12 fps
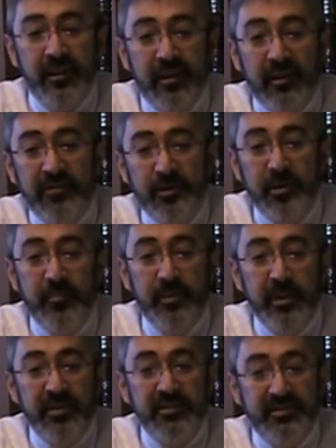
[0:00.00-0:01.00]
A third
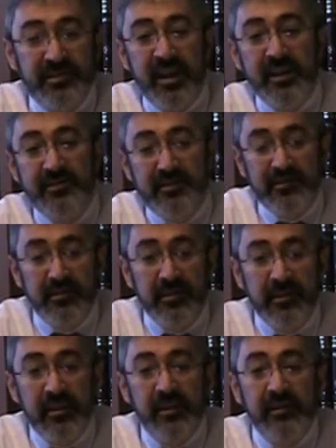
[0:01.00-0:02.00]
opinion states,
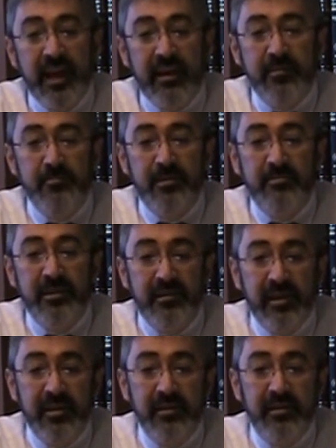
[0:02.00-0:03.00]
let him be
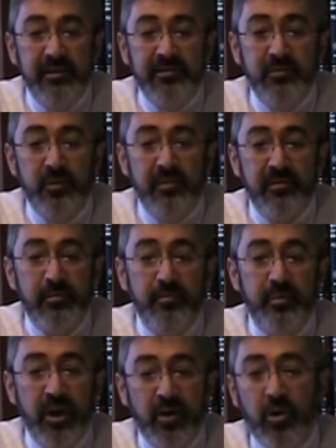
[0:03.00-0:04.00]
meticulous with
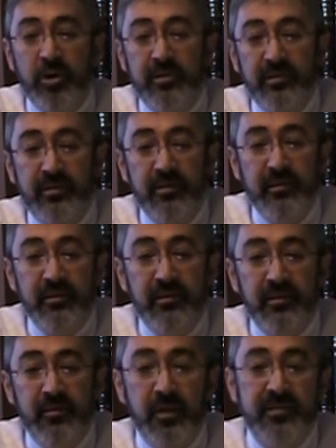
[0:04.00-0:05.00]
brachot,
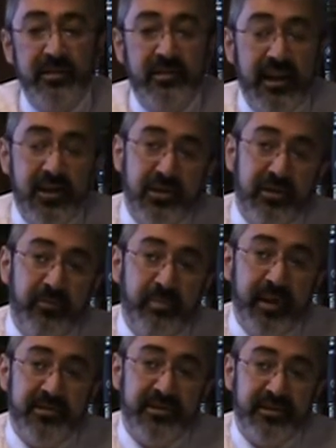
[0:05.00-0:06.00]
the recitation of
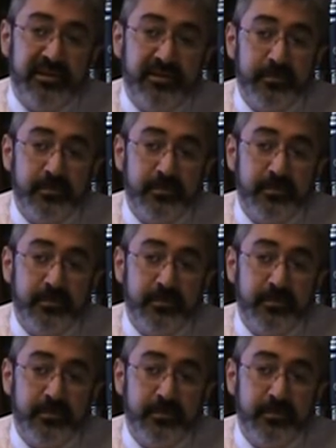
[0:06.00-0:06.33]
blessings.